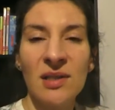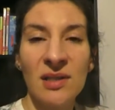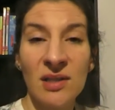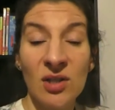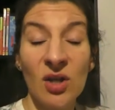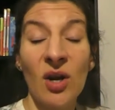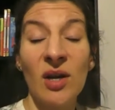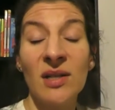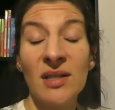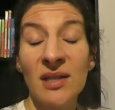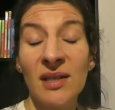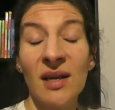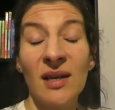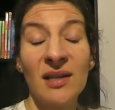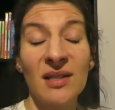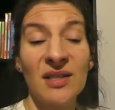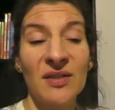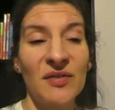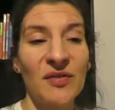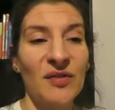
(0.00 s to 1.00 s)
starting to
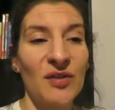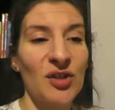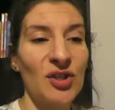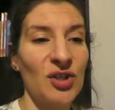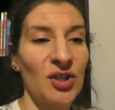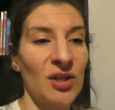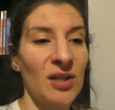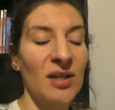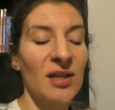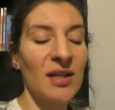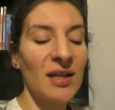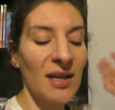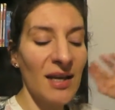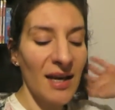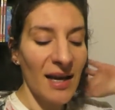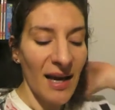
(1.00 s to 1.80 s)
get deficient